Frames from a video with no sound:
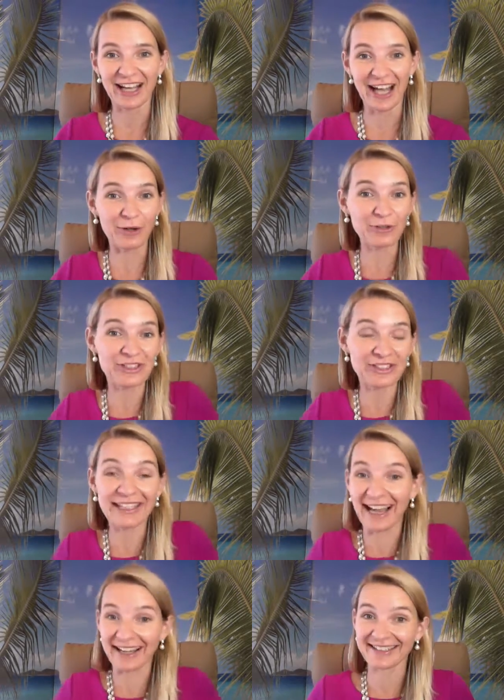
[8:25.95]
how is he
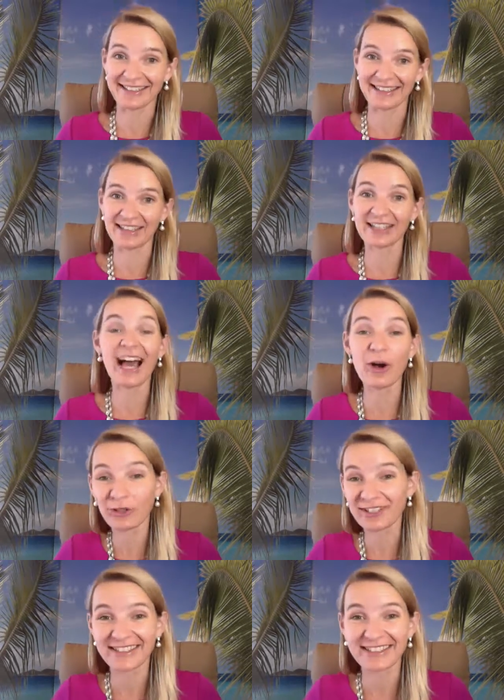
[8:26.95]
acting and how
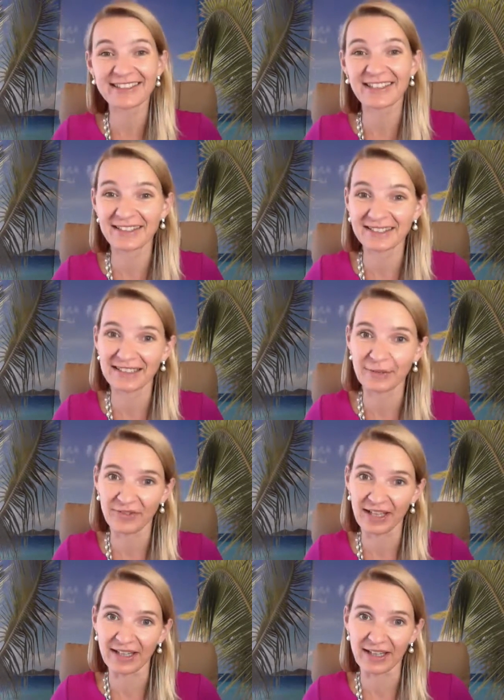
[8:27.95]
consistent is he with
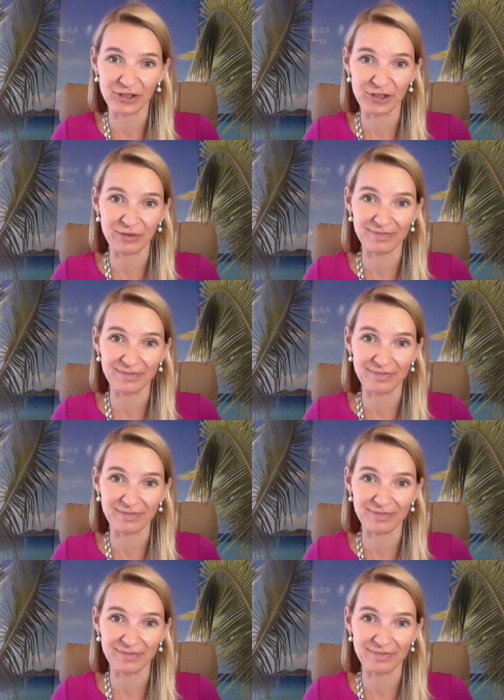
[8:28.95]
that action?